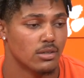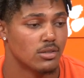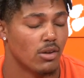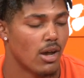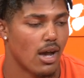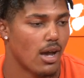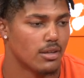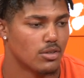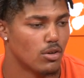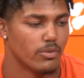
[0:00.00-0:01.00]
So I
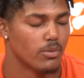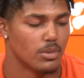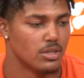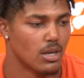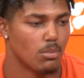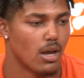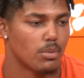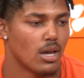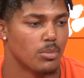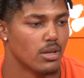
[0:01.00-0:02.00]
told them from the jump, I'm
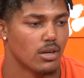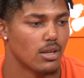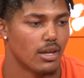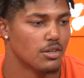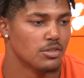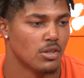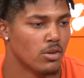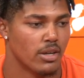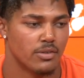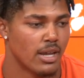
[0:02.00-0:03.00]
coming here. Like, there's no
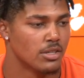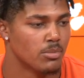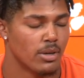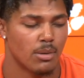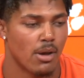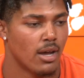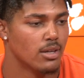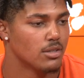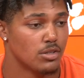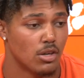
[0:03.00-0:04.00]
ifs, ands, or buts about it,
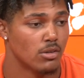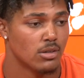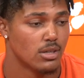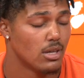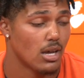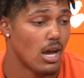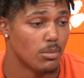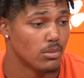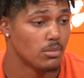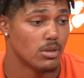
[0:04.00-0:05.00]

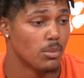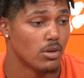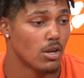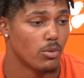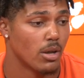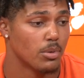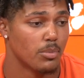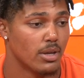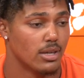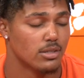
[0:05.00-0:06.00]
I'm coming all the way, I'm committed.